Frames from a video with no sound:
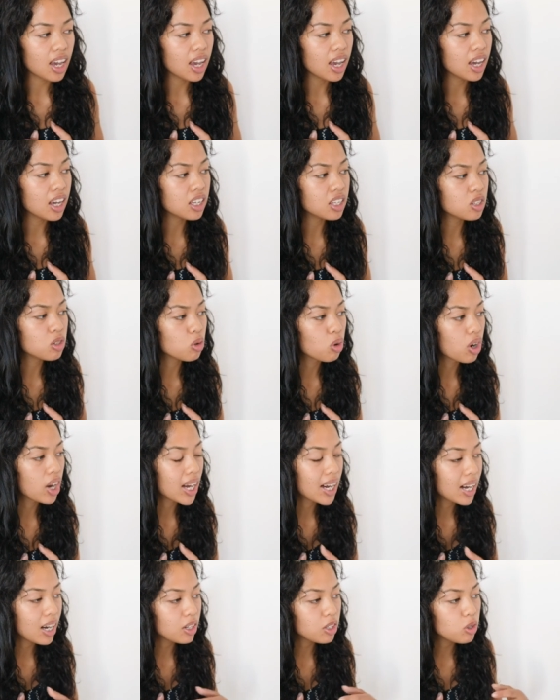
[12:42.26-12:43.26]
And
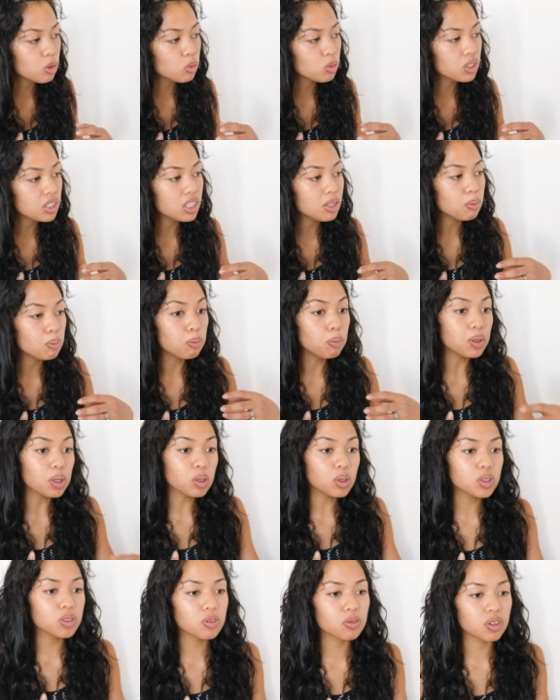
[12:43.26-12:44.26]
how you really
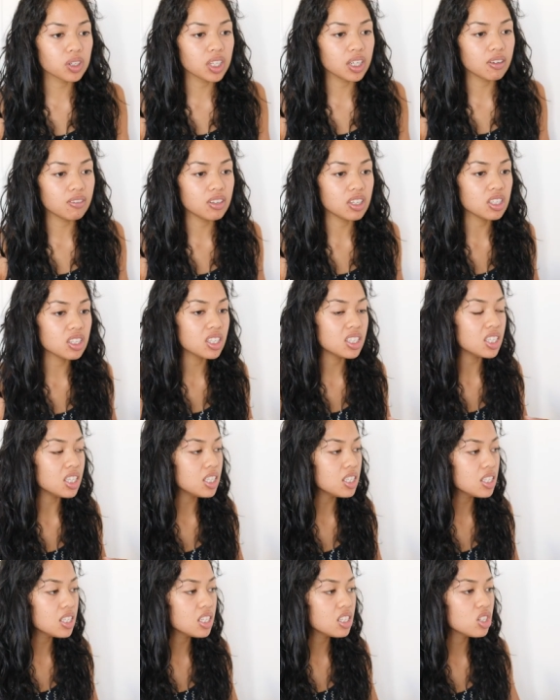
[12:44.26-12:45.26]
build forgiveness, it's
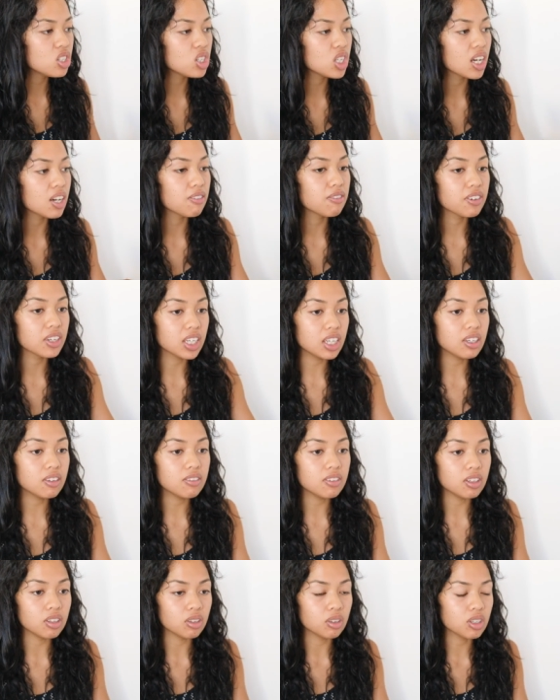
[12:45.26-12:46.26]
easy to just say I
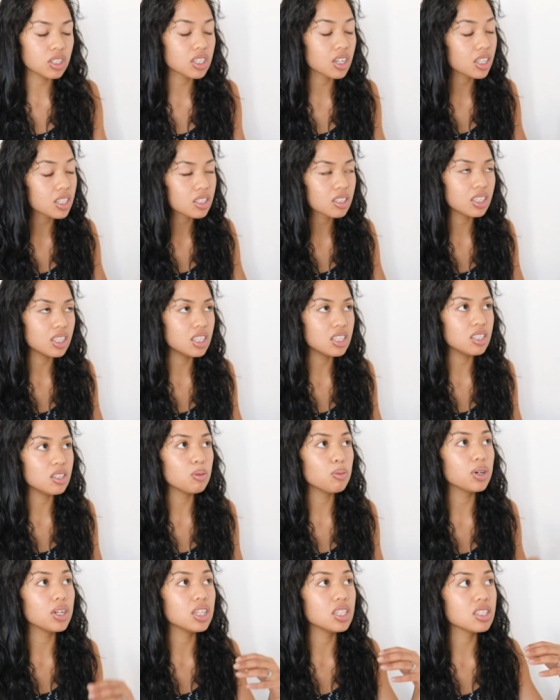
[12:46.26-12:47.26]
forgive you. It's not so easy,
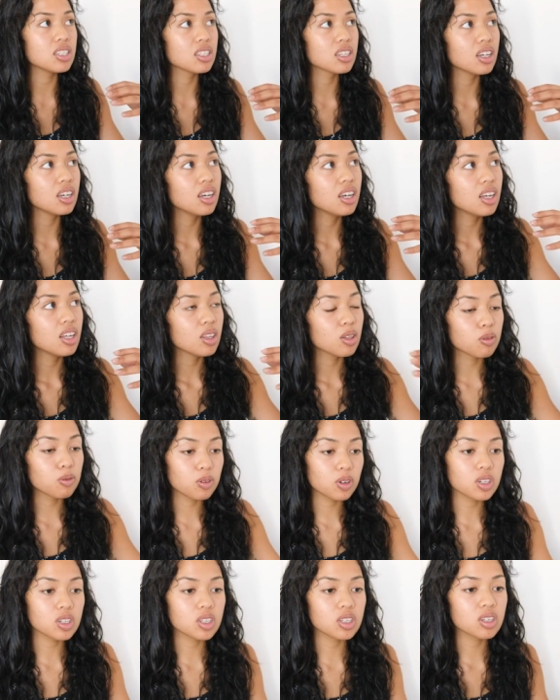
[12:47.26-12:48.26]
but it's the
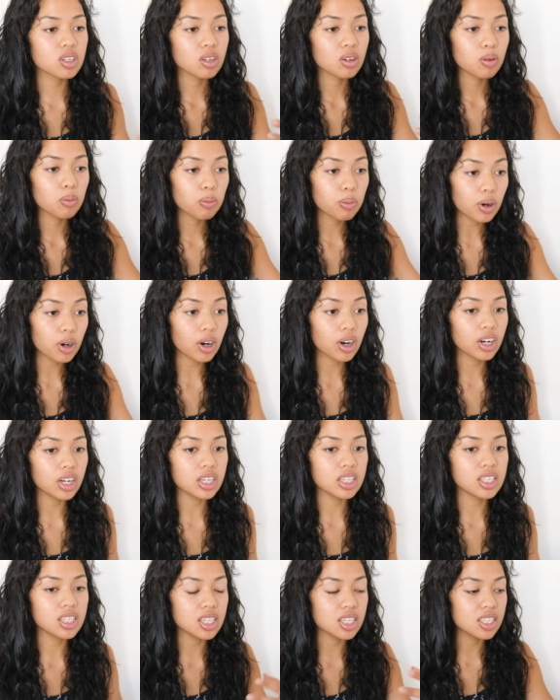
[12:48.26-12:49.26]
first part
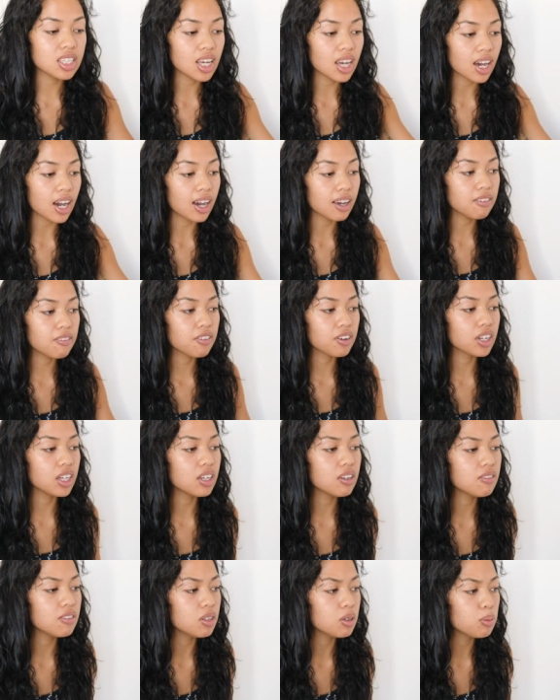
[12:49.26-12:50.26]
is to say I
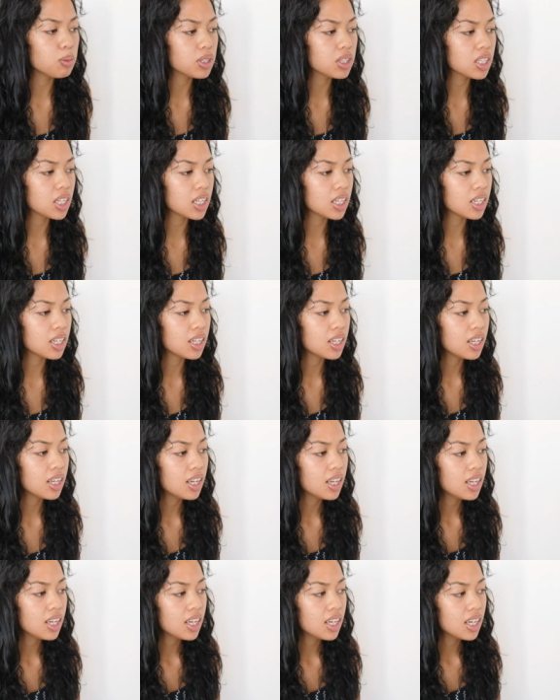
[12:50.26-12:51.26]
forgive you, but then
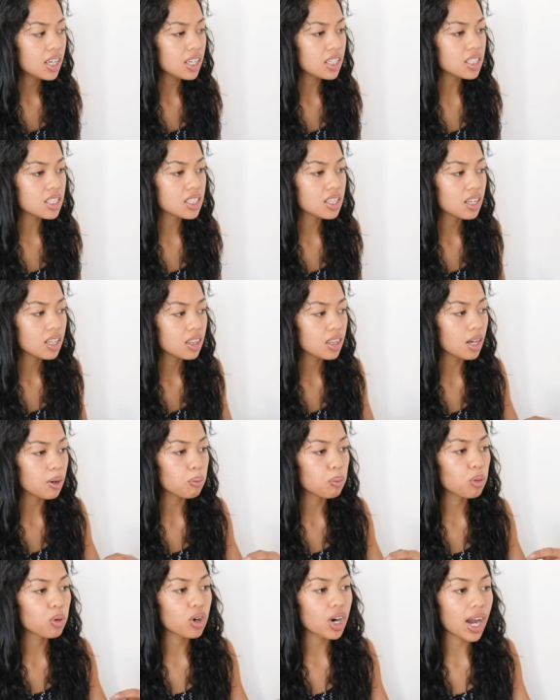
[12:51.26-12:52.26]
it's
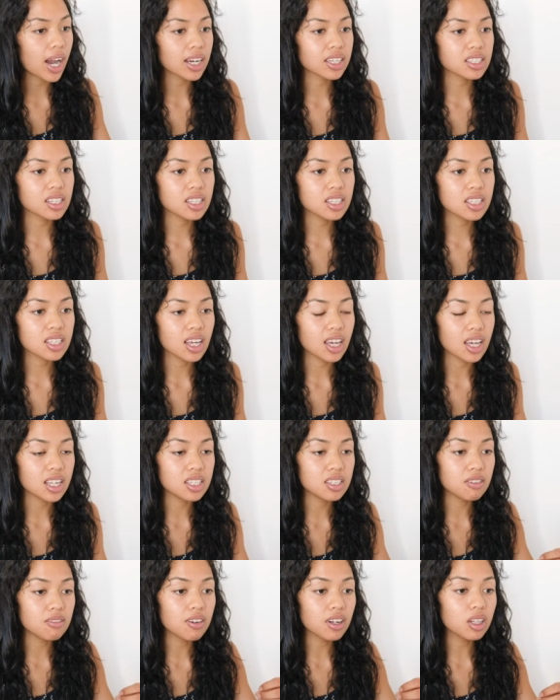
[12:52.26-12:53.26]
that practice
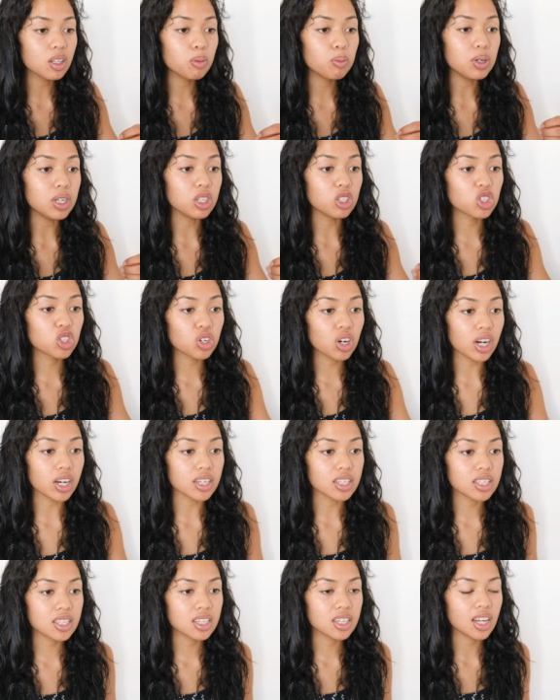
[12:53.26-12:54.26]
and developing
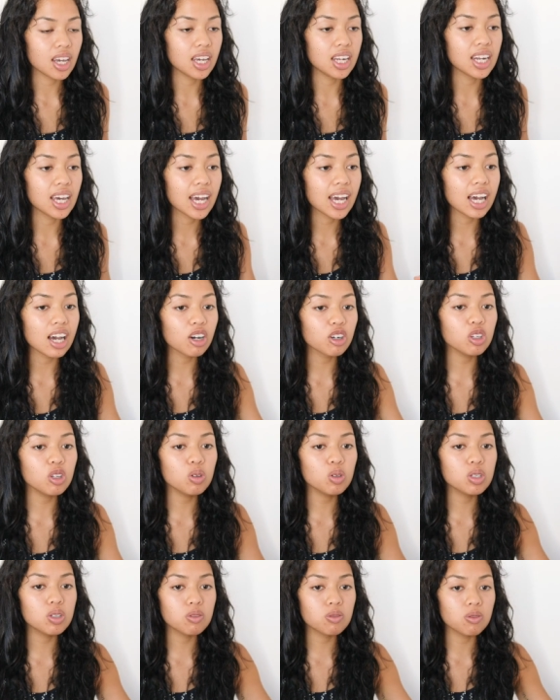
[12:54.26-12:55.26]
trust. And how do
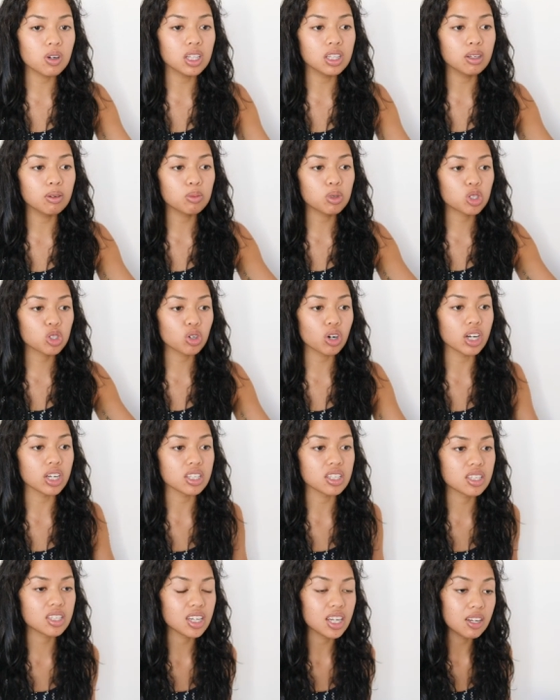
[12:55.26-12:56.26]
you develop
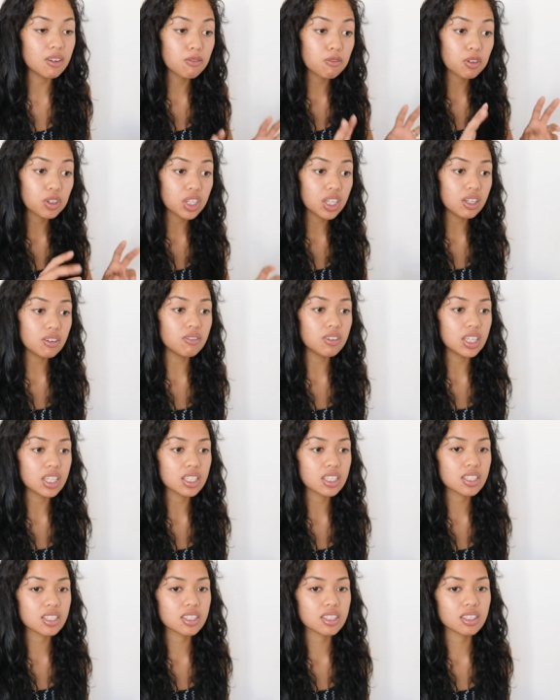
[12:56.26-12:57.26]
trust in
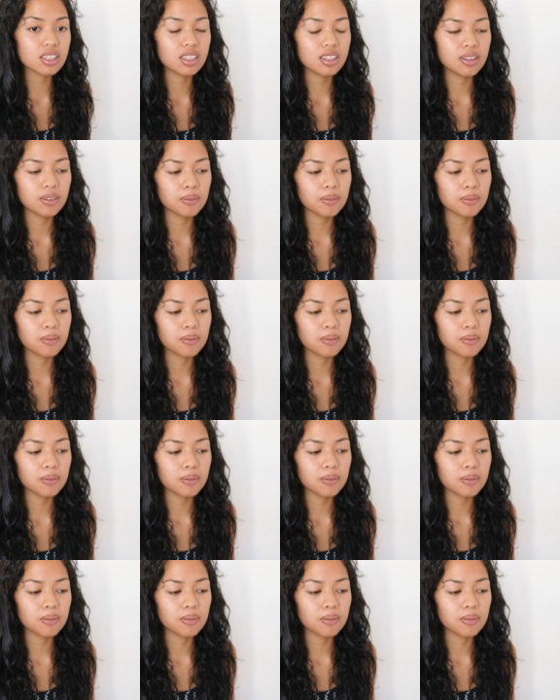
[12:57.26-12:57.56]
forgiveness?